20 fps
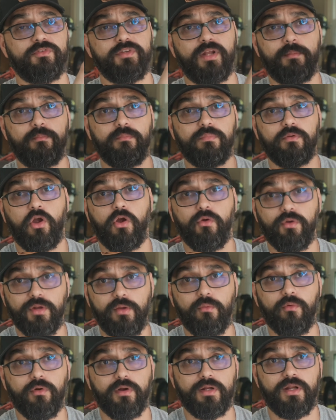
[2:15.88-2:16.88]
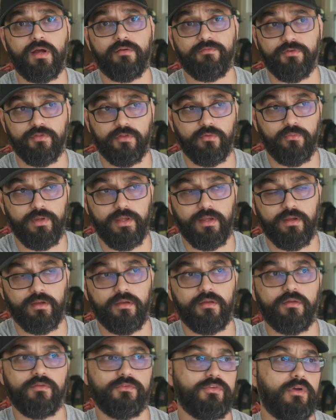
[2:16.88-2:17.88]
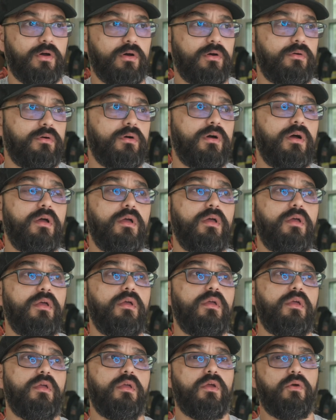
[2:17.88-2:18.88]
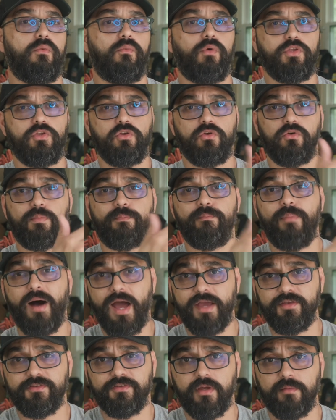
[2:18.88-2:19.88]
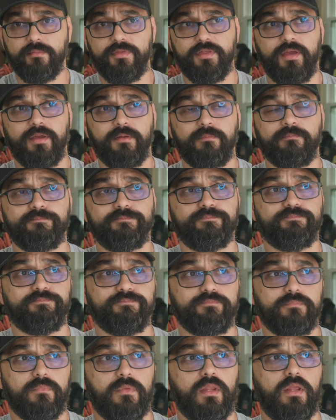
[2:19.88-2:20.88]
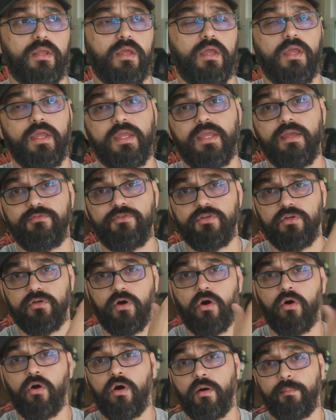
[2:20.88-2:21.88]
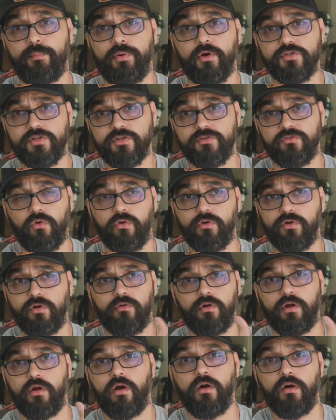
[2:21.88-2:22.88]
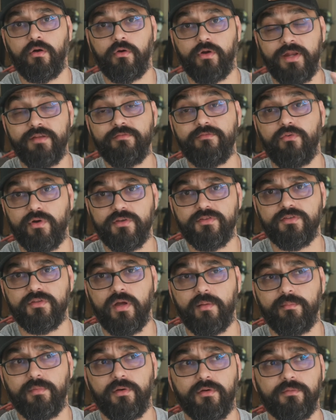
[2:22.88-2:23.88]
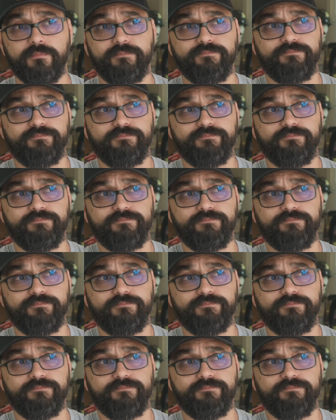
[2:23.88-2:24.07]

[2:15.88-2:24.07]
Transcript: that I'm currently working on for the week. So when you buy something, it gives you a purchase order or invoice number,